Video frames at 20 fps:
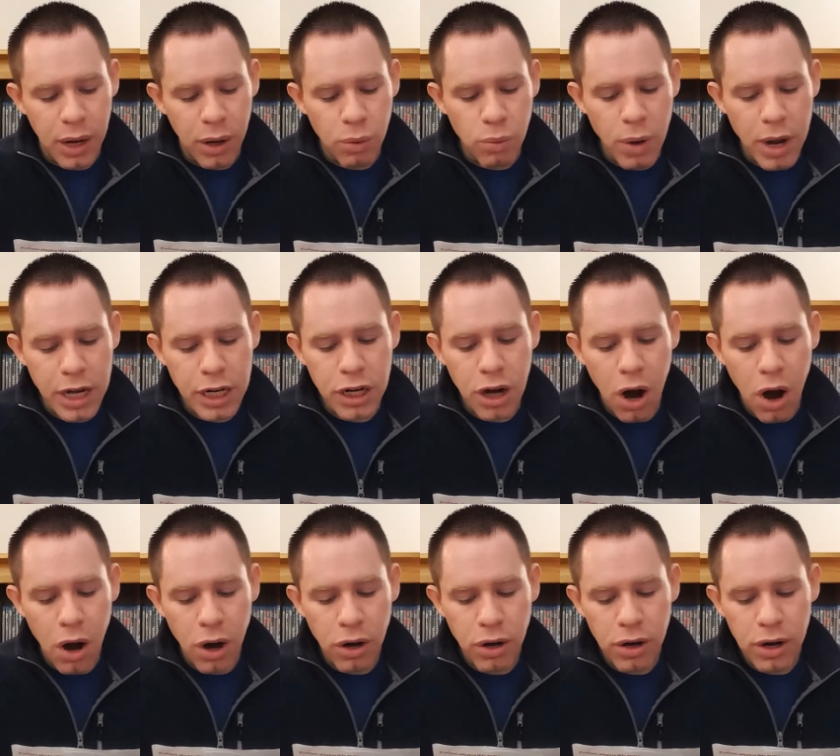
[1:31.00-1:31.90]
Rated
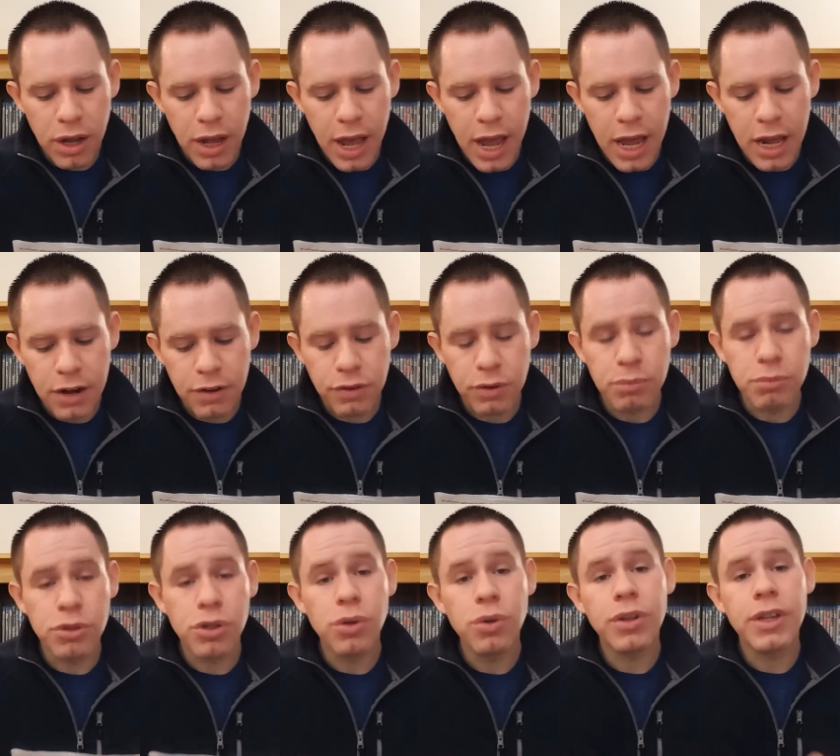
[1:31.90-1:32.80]
R and from
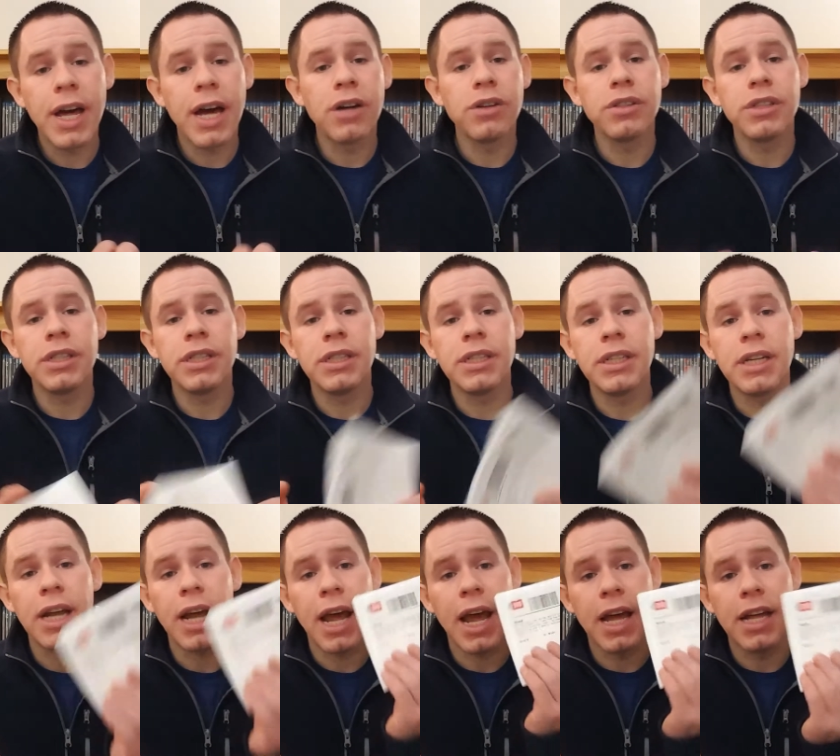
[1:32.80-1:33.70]

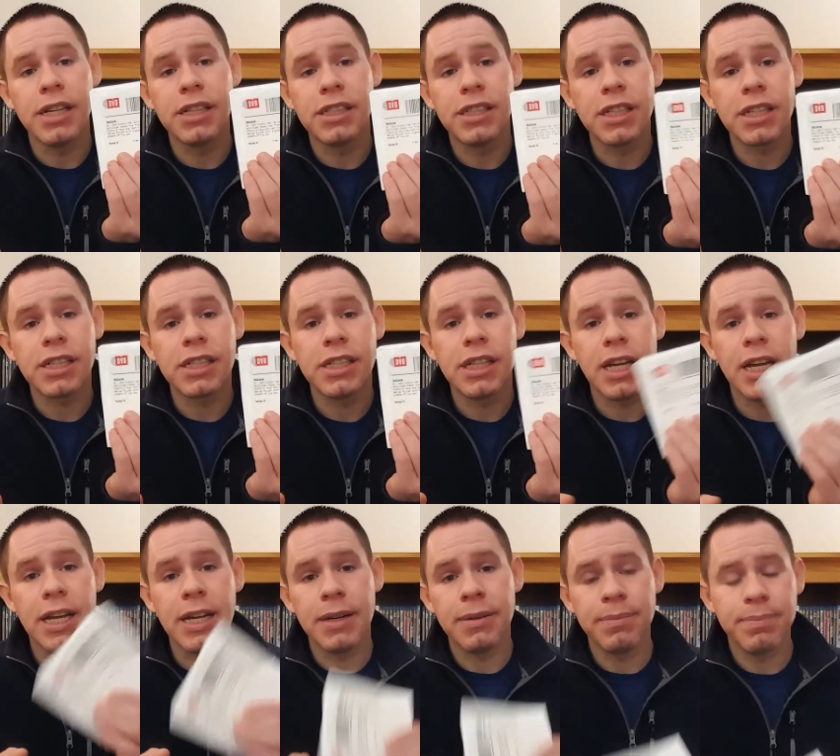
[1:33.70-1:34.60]

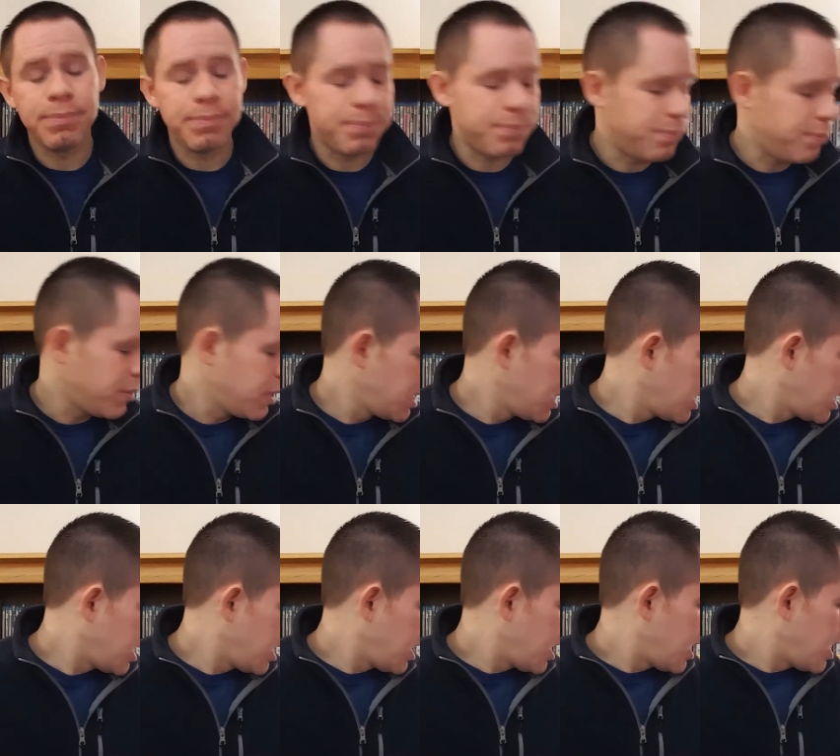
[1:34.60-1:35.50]
2016.
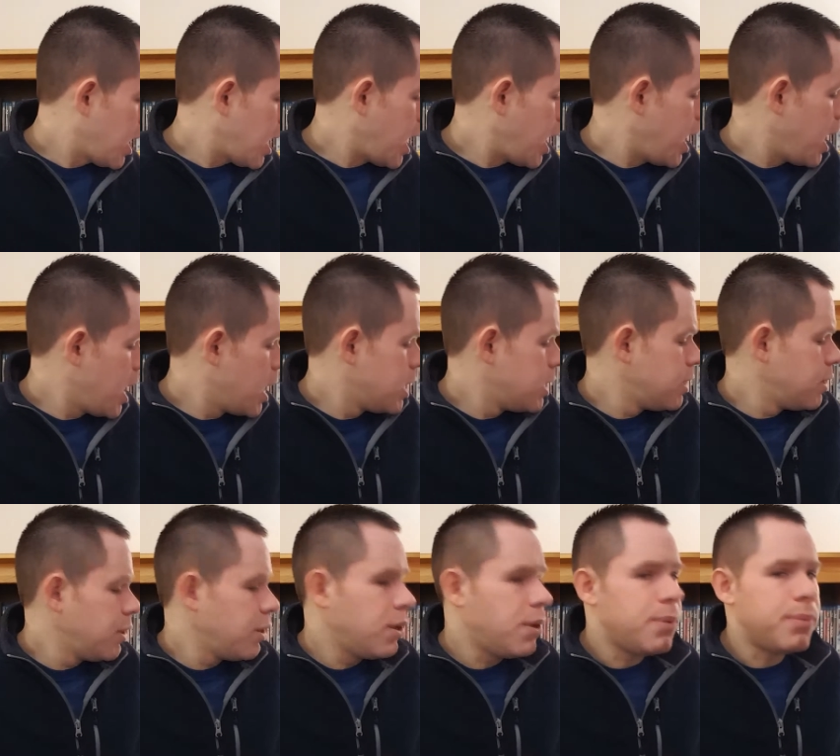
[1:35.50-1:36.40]

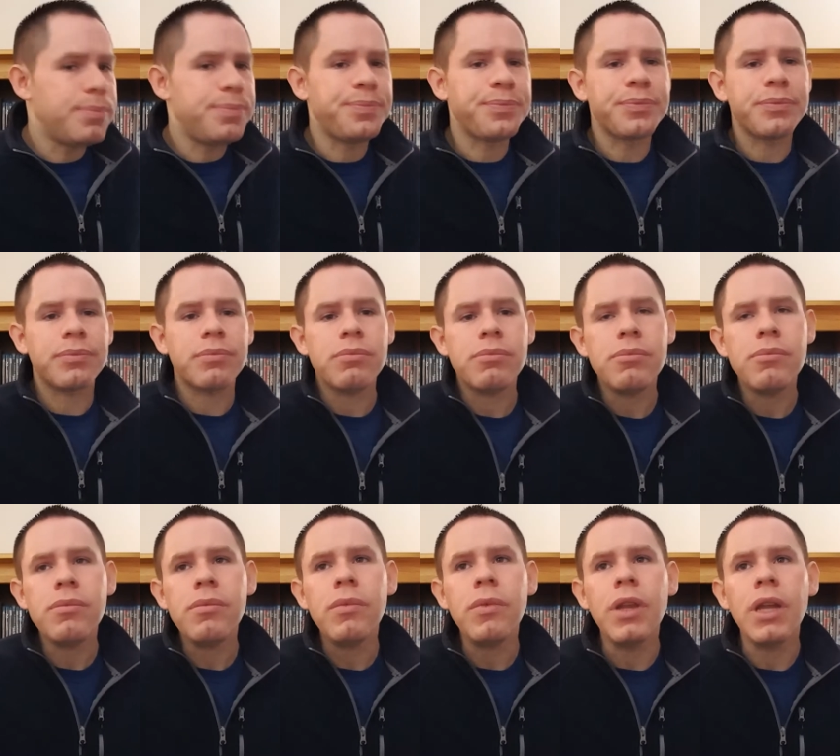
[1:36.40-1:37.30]
And
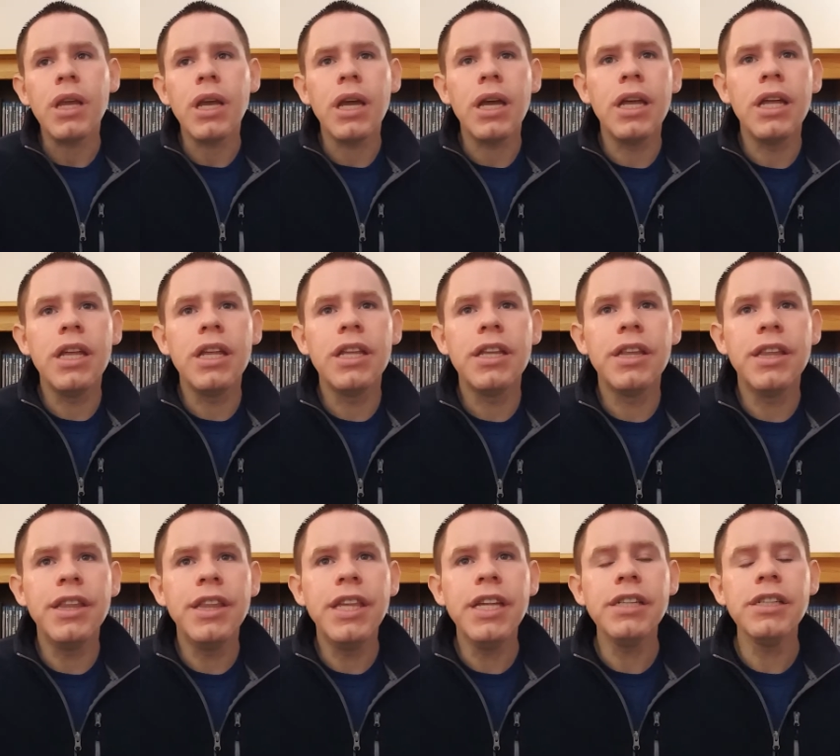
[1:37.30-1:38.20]

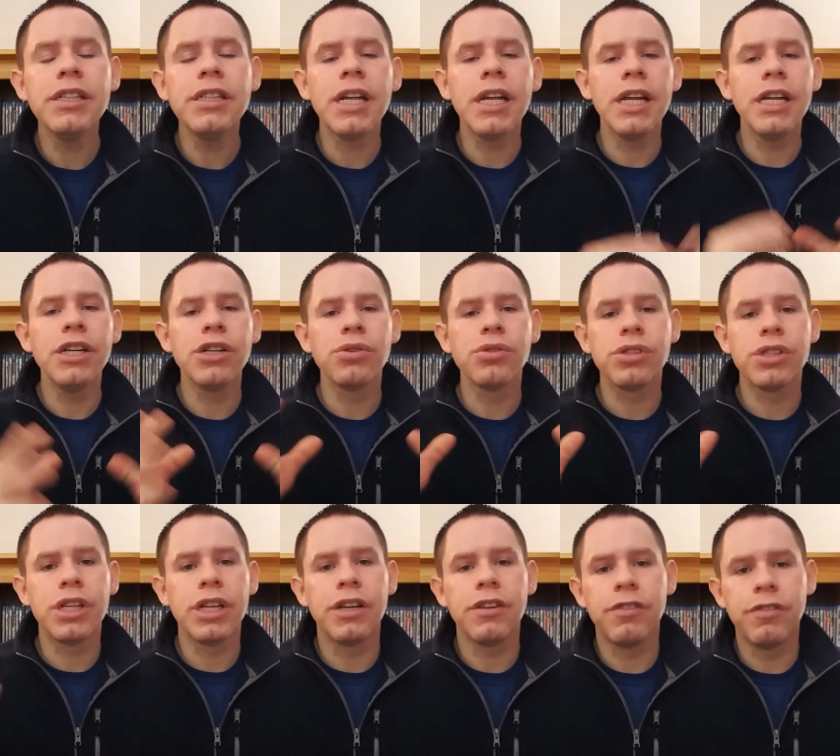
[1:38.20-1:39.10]
this is an
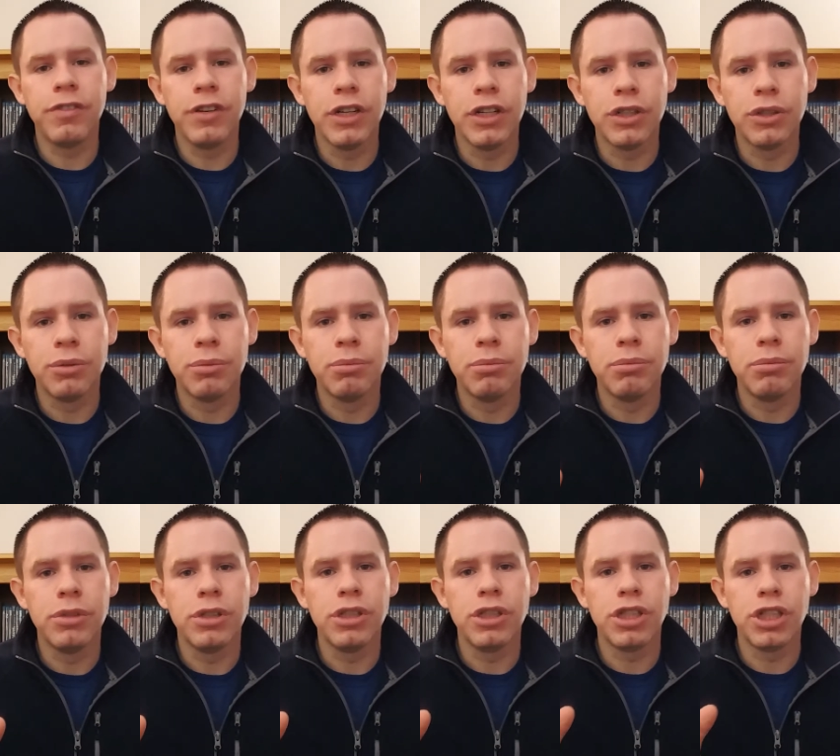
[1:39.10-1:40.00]
interesting
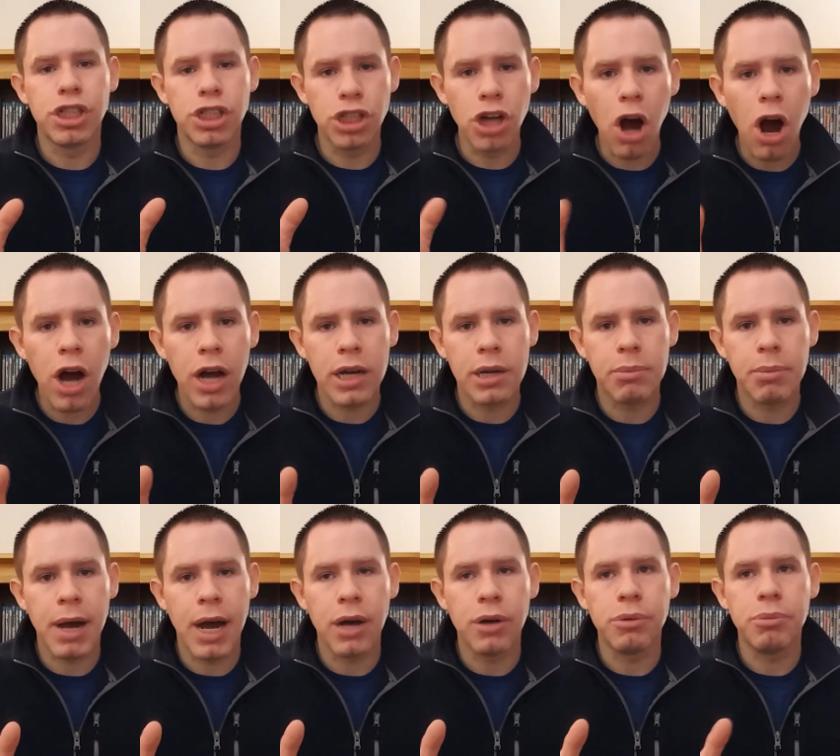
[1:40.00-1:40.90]
film to talk
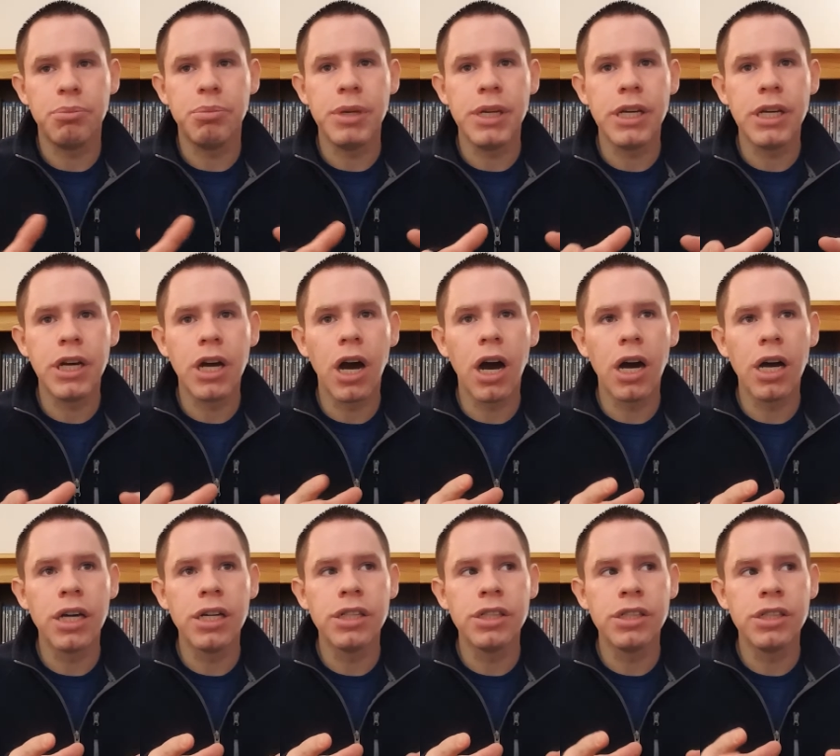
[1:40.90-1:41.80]
about
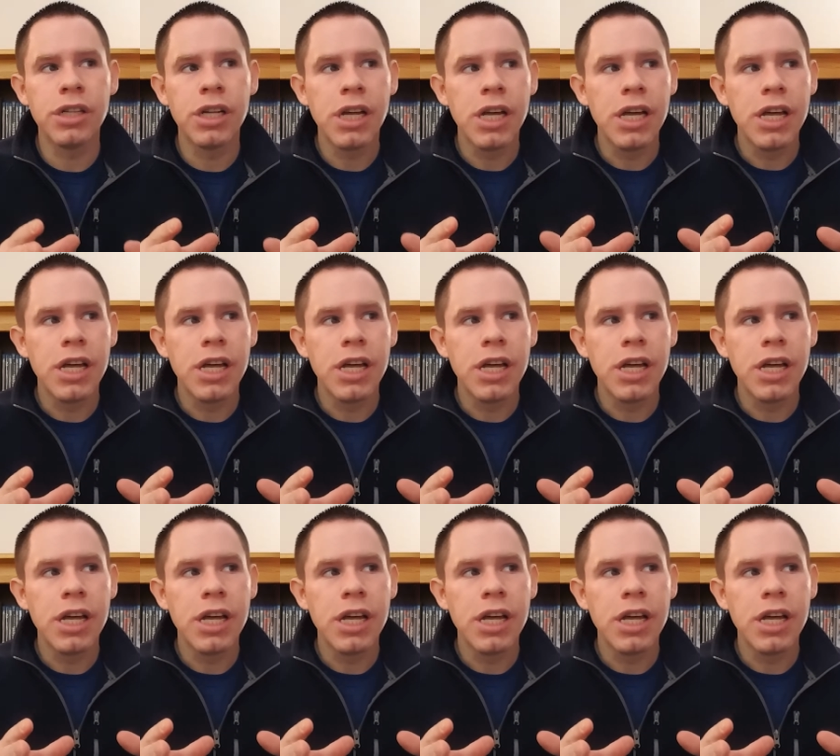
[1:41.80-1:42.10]
because